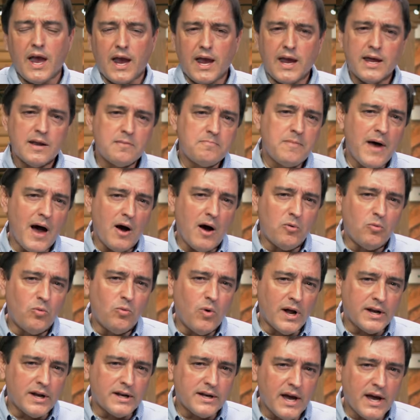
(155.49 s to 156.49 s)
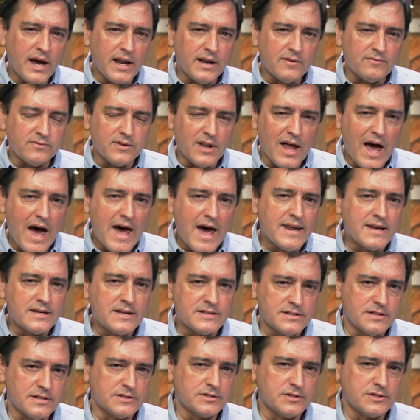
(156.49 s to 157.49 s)
and about what kind of
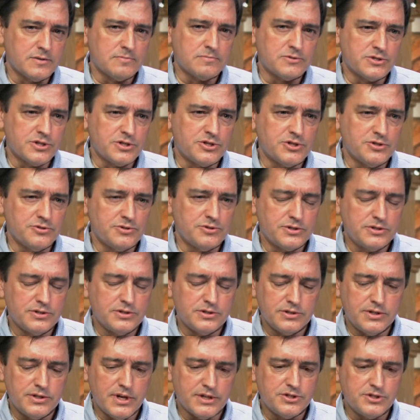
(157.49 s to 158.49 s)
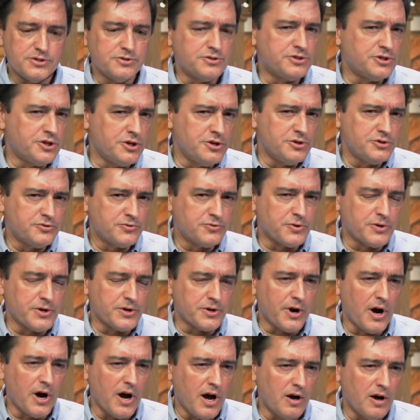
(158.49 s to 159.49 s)
lighting systems that you, that you choose for
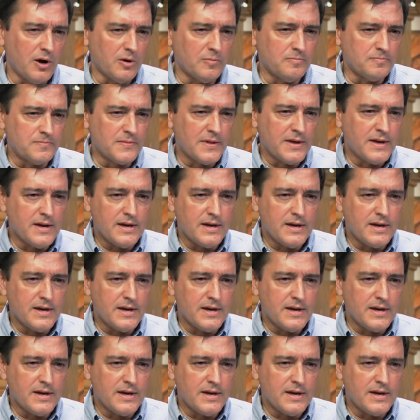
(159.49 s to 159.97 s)
your home.